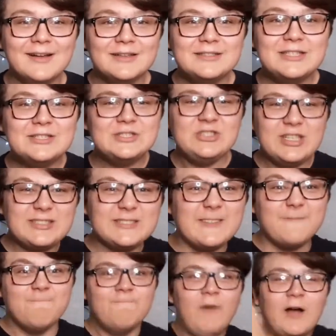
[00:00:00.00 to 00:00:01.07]
just shut the
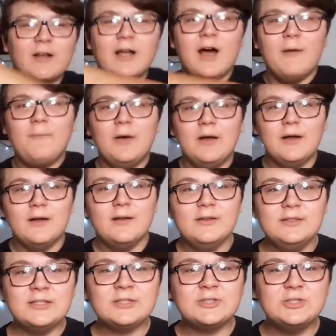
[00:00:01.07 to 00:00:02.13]
fuck up.
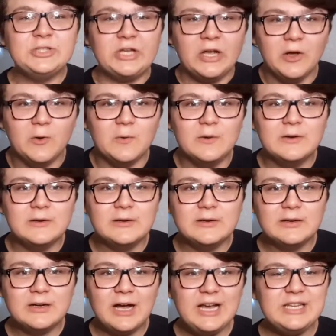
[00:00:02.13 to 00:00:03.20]
Just do.
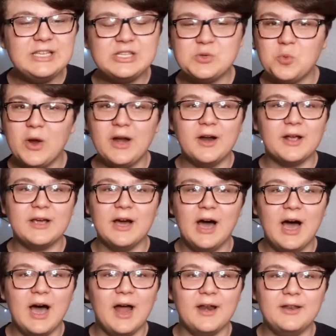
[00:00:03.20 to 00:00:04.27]
I swear to
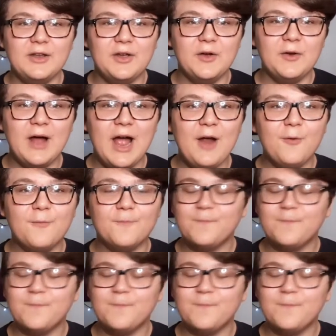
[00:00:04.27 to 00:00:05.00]
God, dude. I